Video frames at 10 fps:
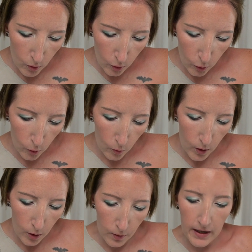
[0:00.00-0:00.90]
Ooh,
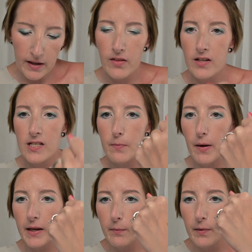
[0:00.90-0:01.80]
okay, this
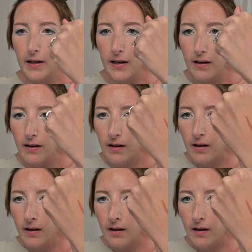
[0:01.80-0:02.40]
might be